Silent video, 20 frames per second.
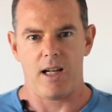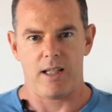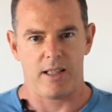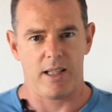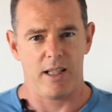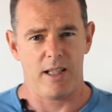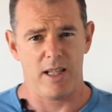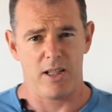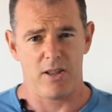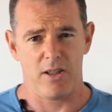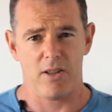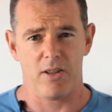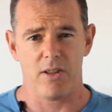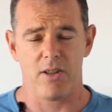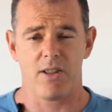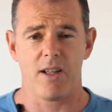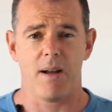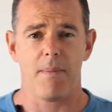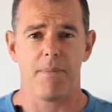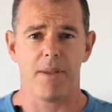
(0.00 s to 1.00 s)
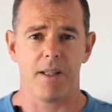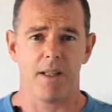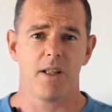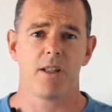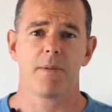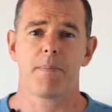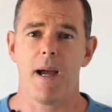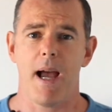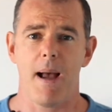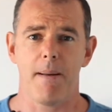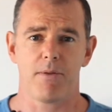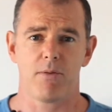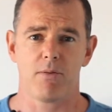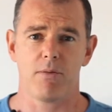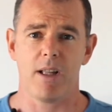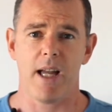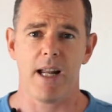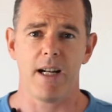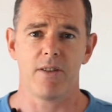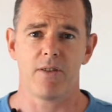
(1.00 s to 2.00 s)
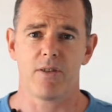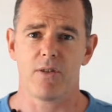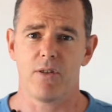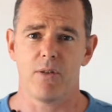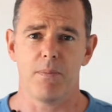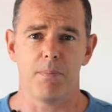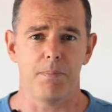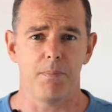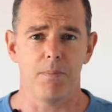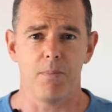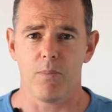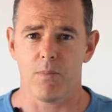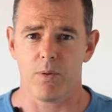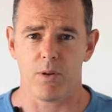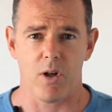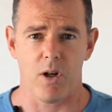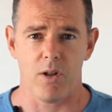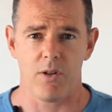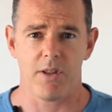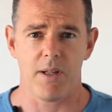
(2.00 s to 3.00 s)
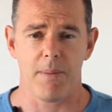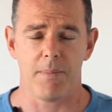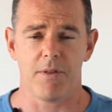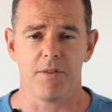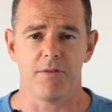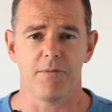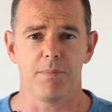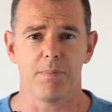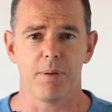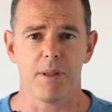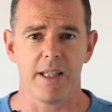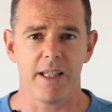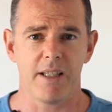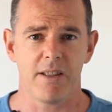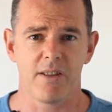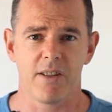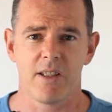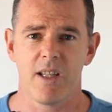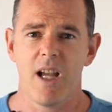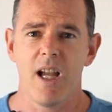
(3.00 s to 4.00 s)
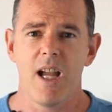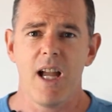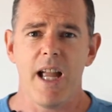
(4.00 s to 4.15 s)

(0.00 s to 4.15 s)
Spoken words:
connection to something that's perhaps related to the concept of bliss.